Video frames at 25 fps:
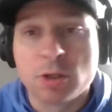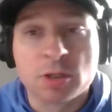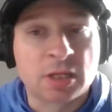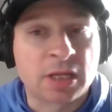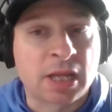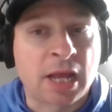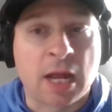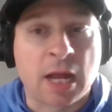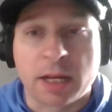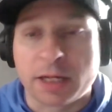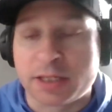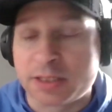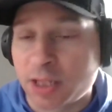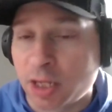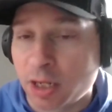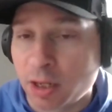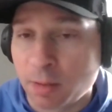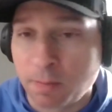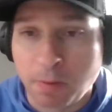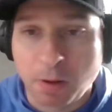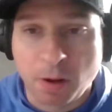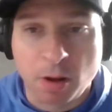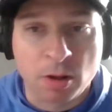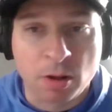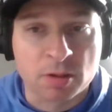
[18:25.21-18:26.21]
caught a ton of
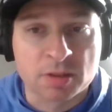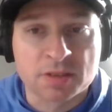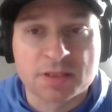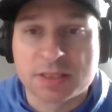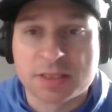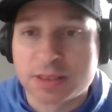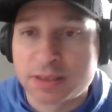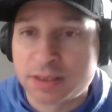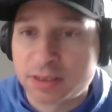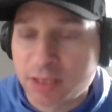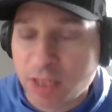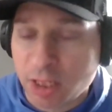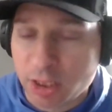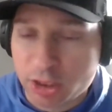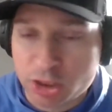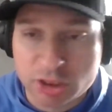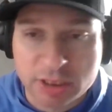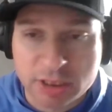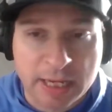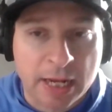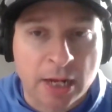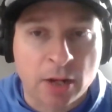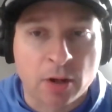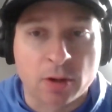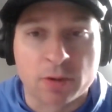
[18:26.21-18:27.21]
balls,
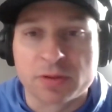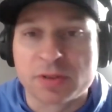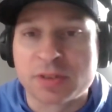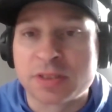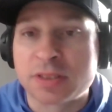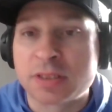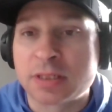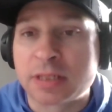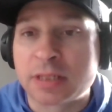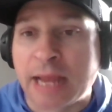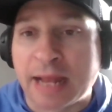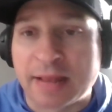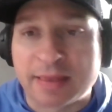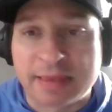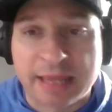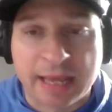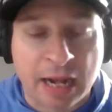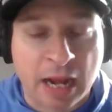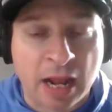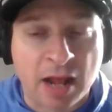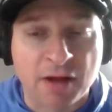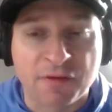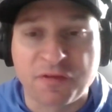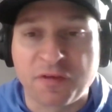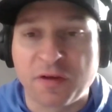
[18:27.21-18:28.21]
touchdowns, got that
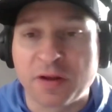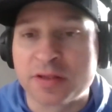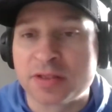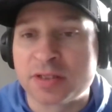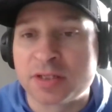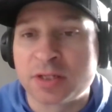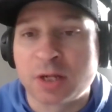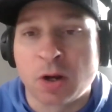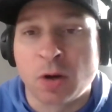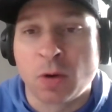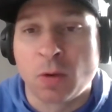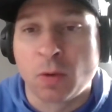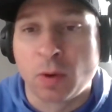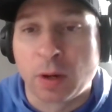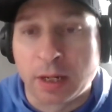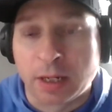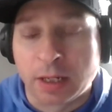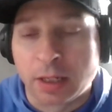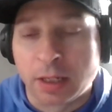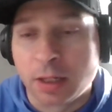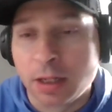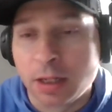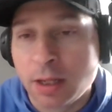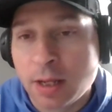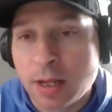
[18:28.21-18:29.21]
offense
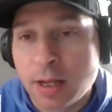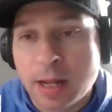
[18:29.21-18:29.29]
going.